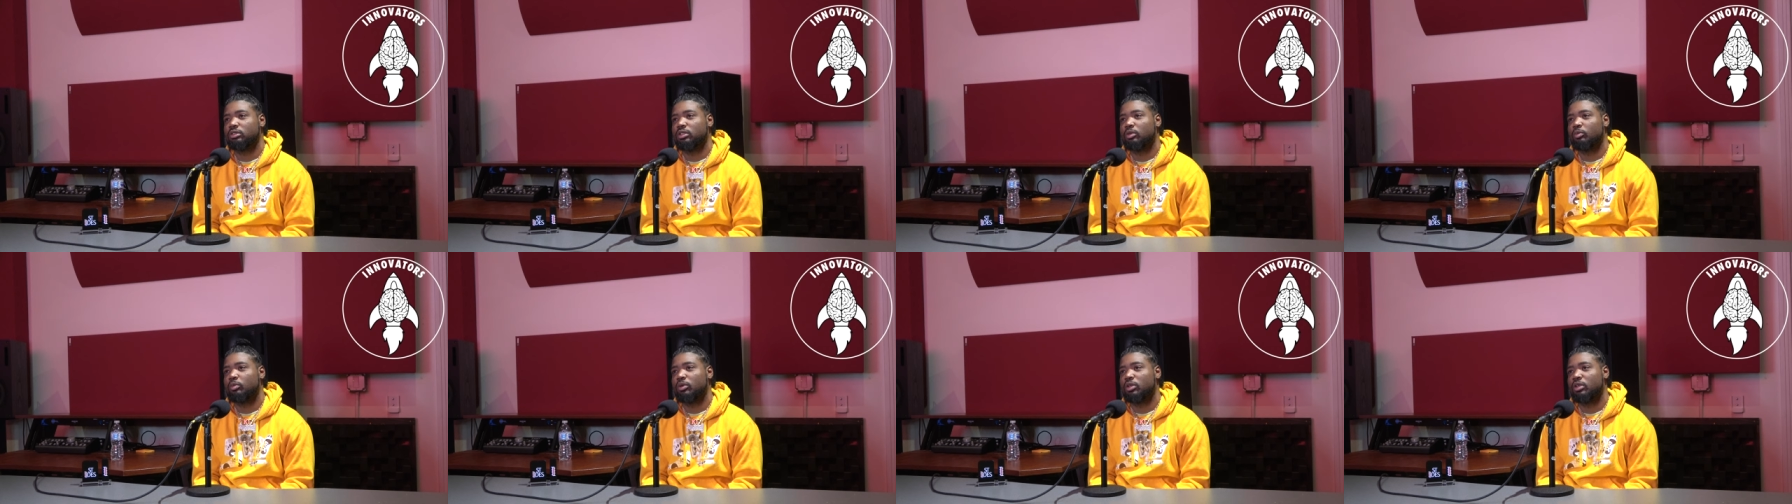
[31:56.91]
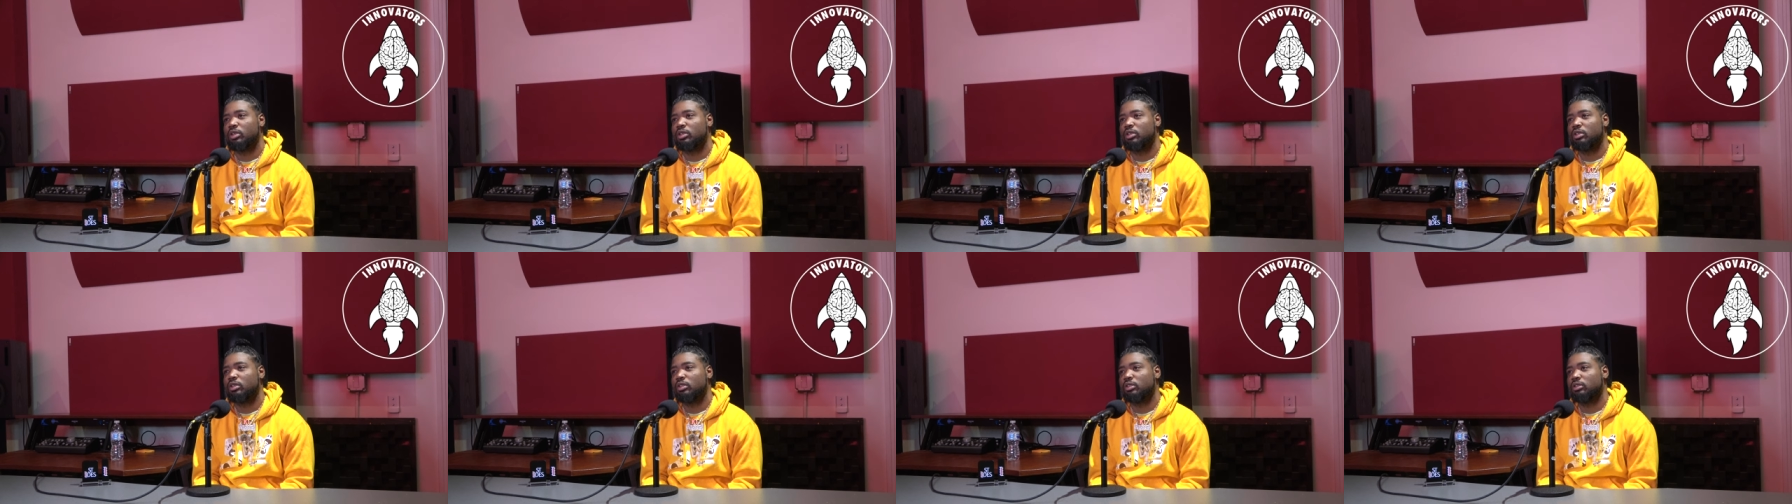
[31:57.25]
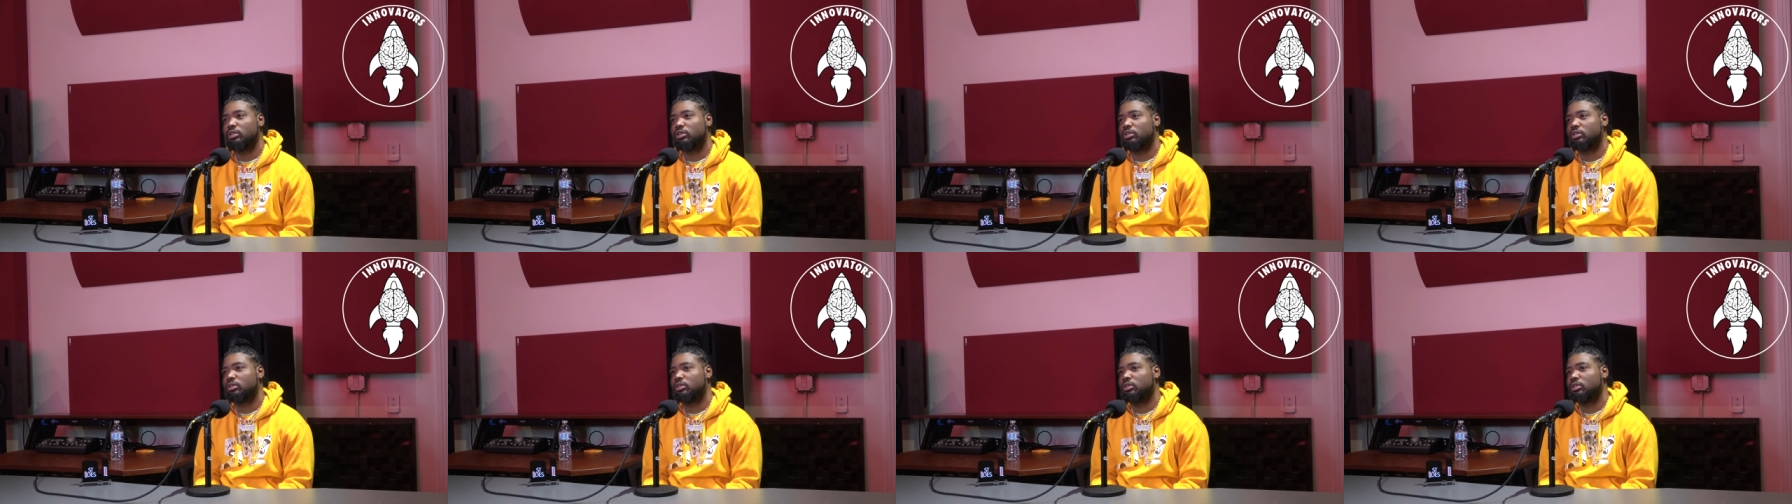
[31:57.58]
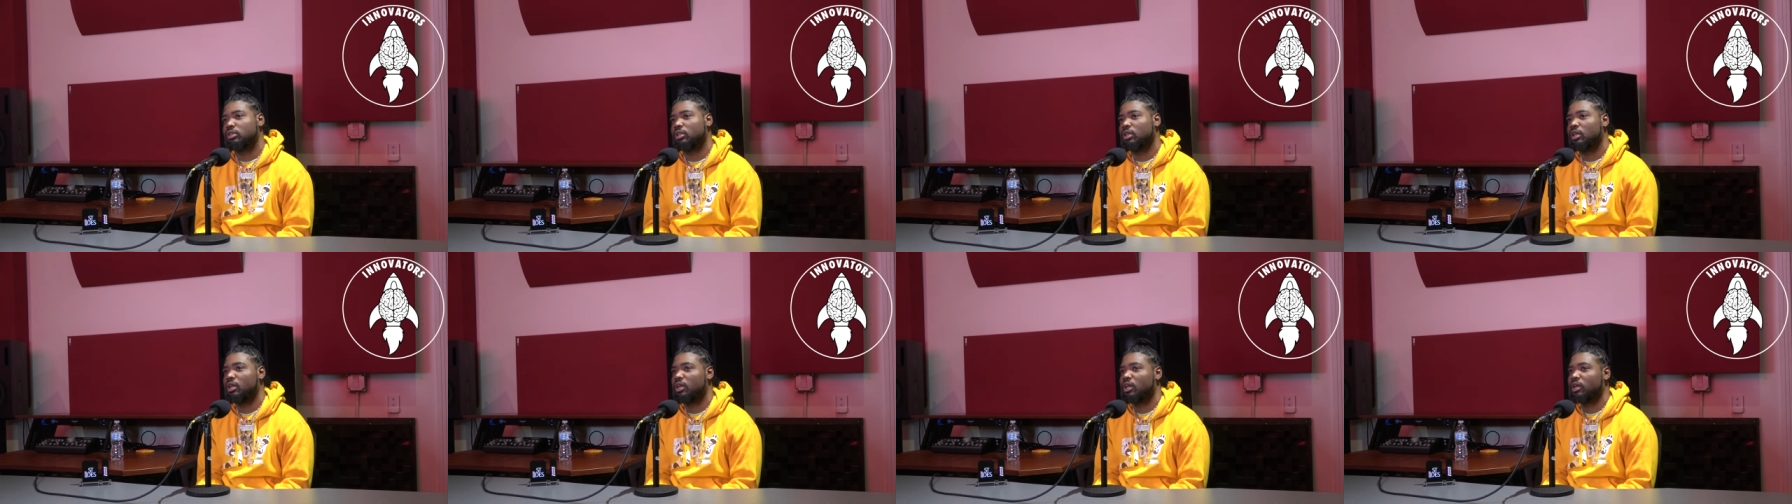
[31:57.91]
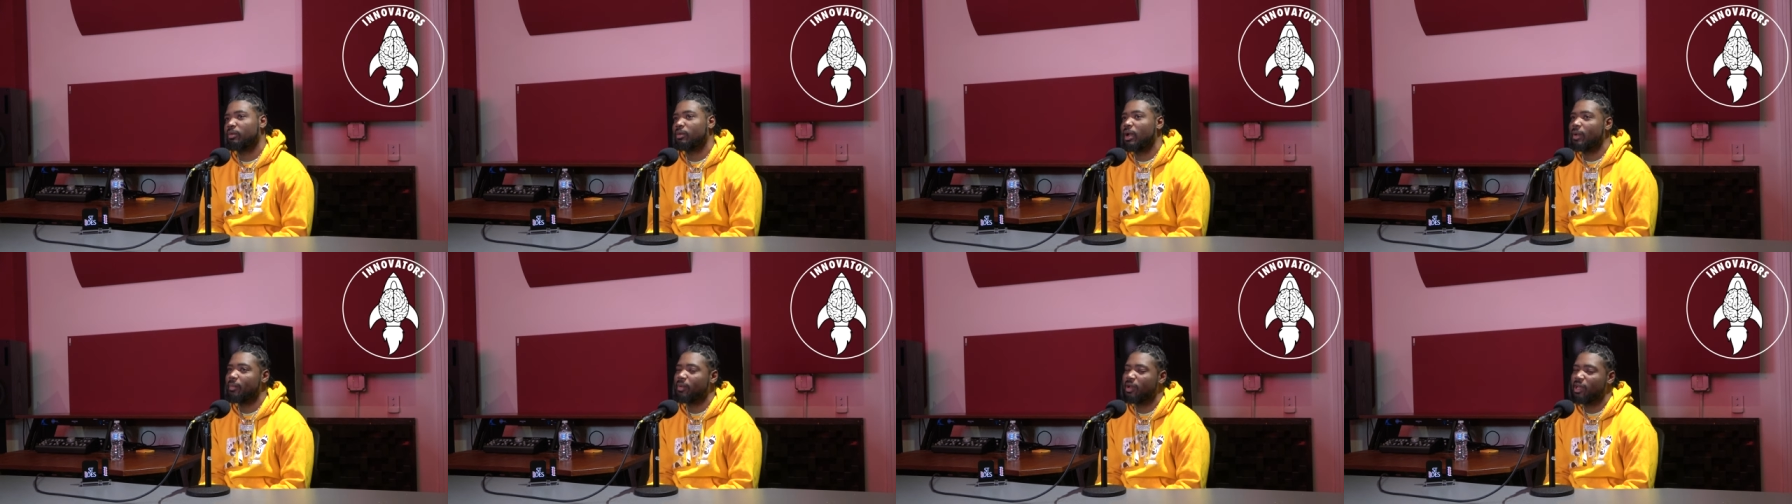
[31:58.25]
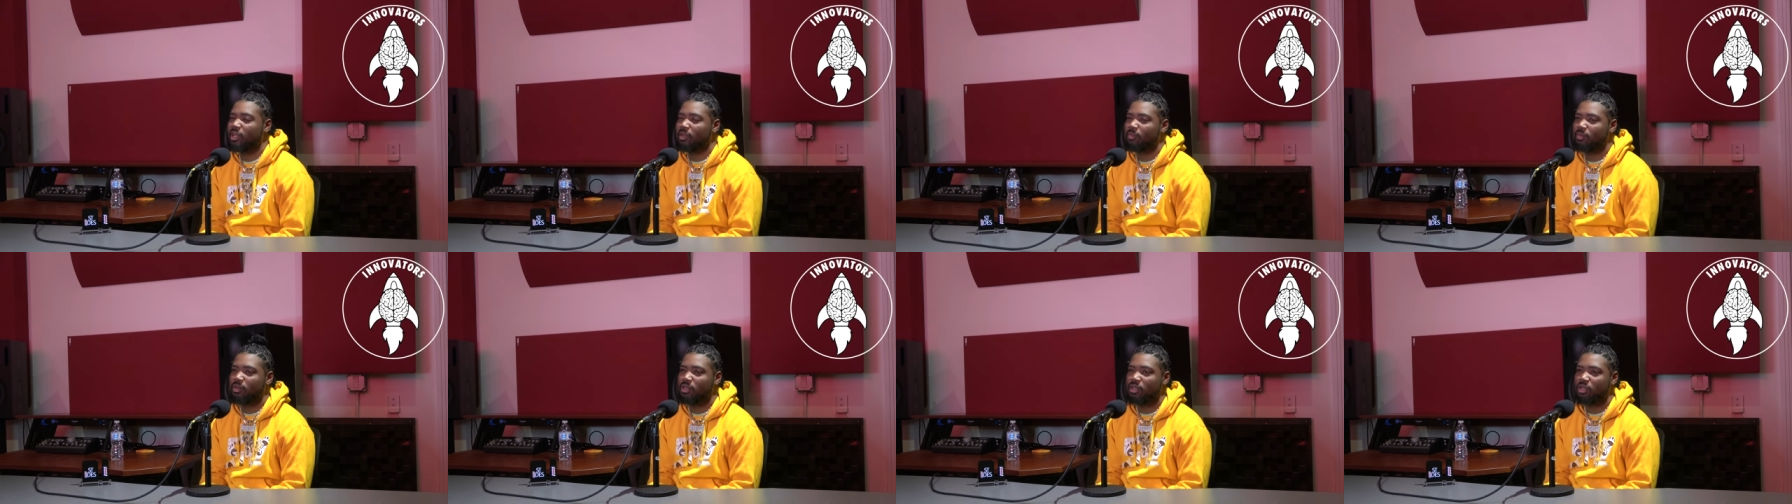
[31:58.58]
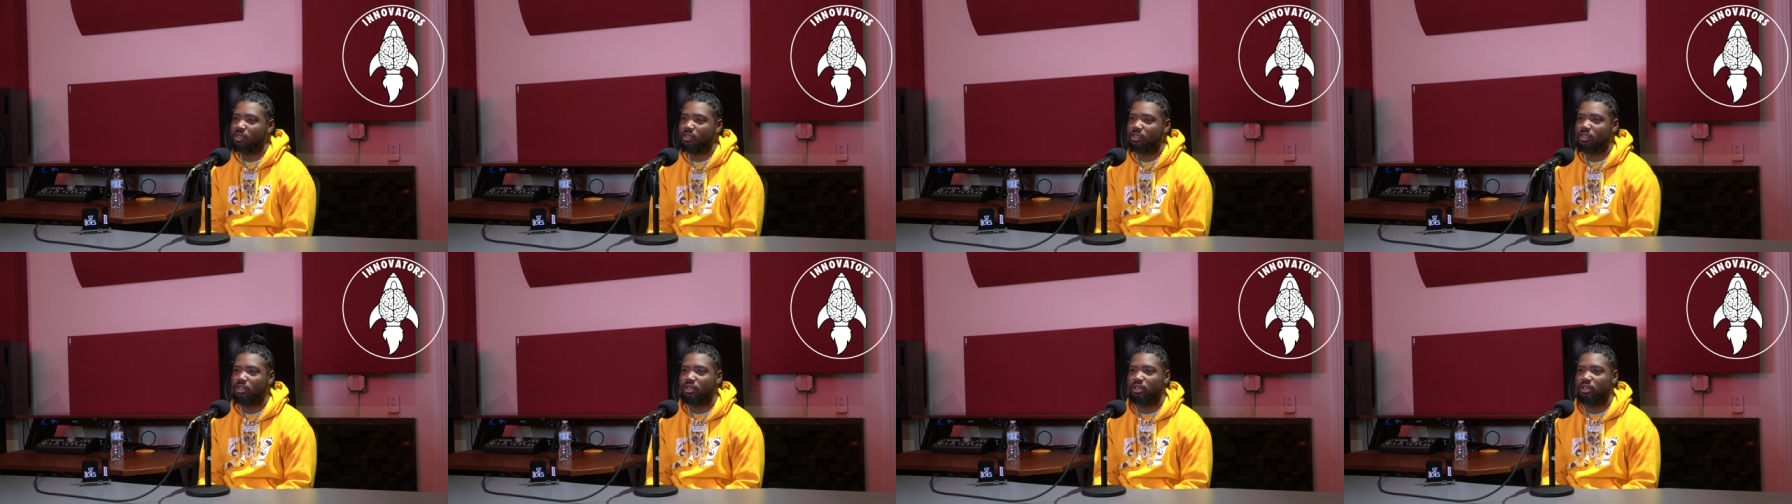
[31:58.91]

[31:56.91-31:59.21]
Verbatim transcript: I mean, uh, I'll probably be, in,